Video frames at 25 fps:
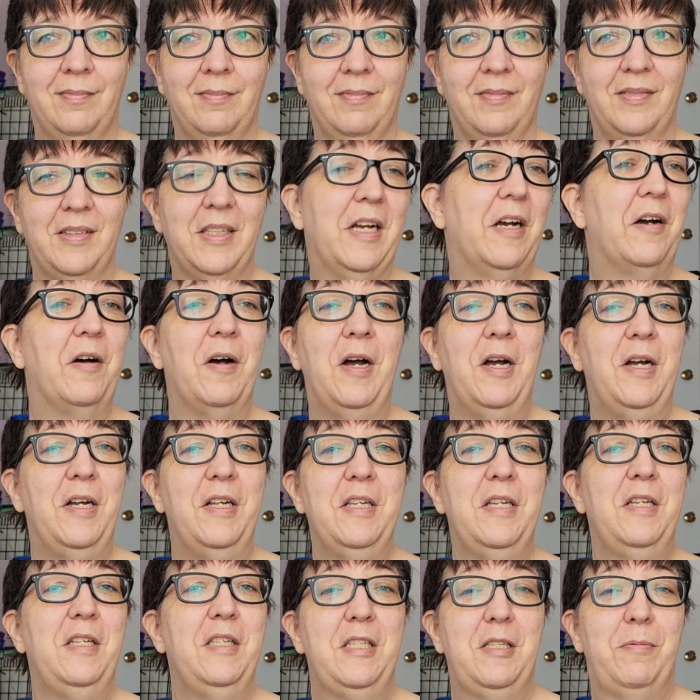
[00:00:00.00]
Now,
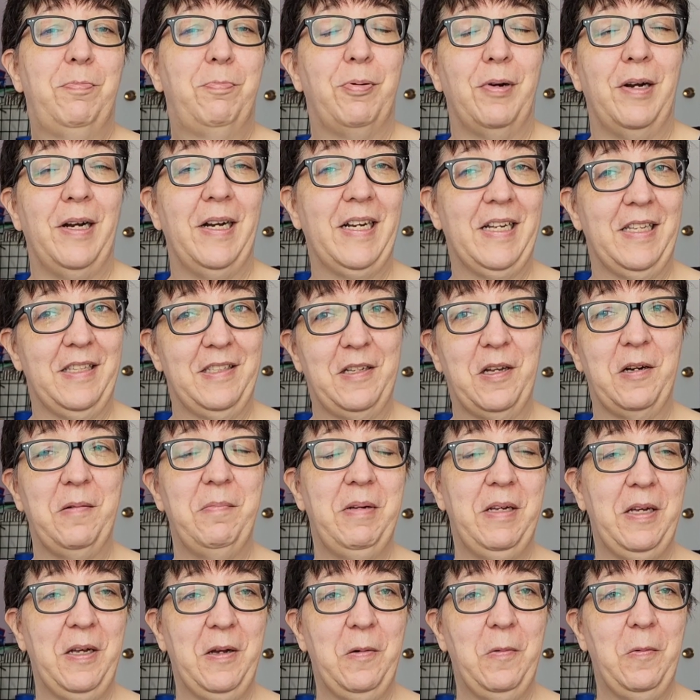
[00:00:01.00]
spring is going to
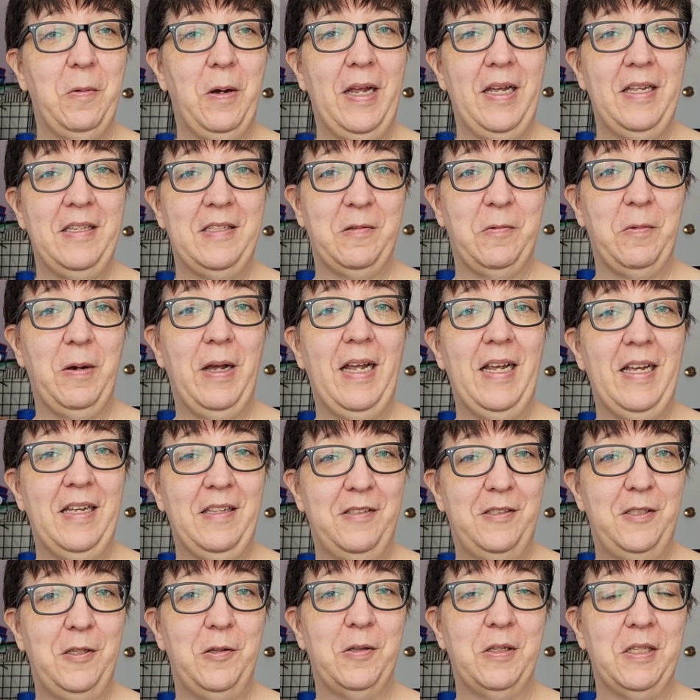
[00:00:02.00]
be a ways away,
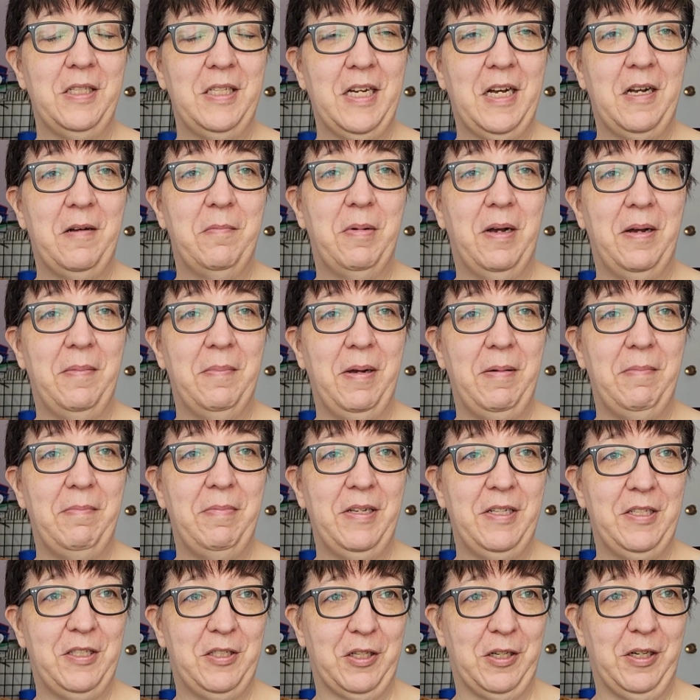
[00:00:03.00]
as you can tell by my
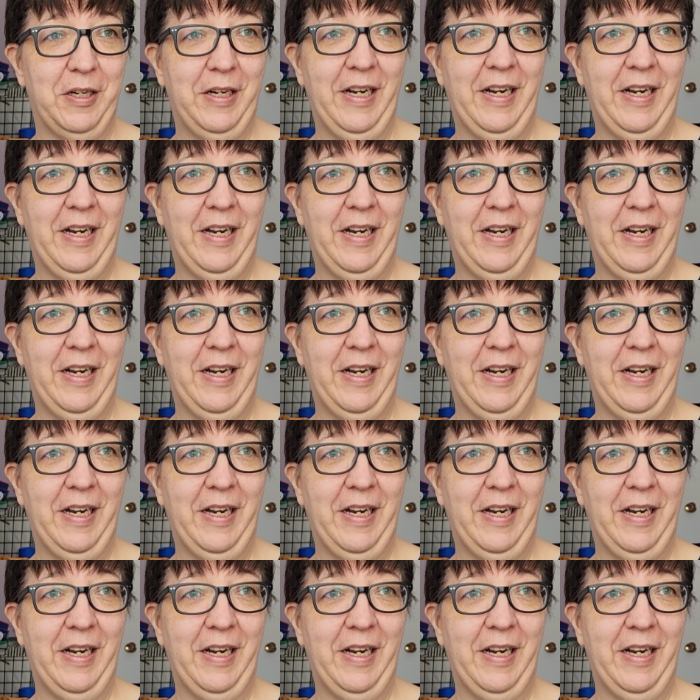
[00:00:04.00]
picture